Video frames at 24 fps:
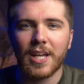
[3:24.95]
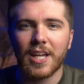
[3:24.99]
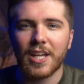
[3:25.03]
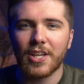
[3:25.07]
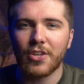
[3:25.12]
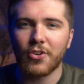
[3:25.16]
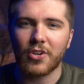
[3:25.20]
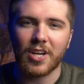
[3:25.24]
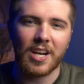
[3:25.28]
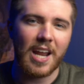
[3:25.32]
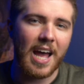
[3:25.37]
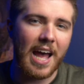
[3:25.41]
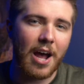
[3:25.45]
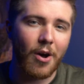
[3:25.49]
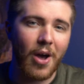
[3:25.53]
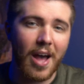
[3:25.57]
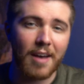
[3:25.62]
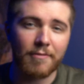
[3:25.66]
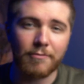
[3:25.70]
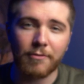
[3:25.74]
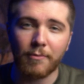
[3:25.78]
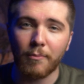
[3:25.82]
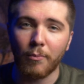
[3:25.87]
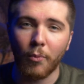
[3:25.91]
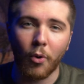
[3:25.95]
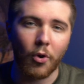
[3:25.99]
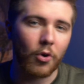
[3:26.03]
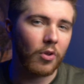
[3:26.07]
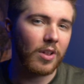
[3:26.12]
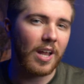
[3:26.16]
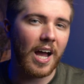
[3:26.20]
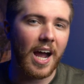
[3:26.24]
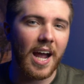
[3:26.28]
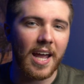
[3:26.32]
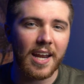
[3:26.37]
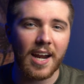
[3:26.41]
You can have more
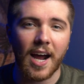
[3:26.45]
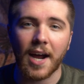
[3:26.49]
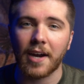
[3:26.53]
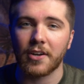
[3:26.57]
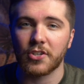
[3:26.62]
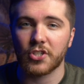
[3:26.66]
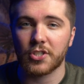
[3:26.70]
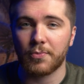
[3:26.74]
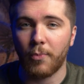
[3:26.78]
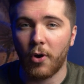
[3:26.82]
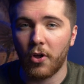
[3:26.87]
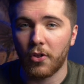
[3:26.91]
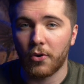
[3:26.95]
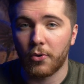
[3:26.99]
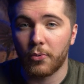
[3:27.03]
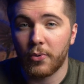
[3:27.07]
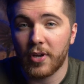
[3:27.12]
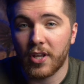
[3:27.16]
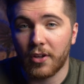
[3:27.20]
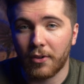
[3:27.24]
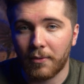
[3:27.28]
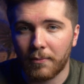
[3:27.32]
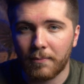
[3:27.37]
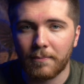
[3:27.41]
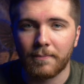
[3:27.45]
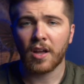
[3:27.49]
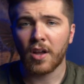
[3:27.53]
line on a smaller reel.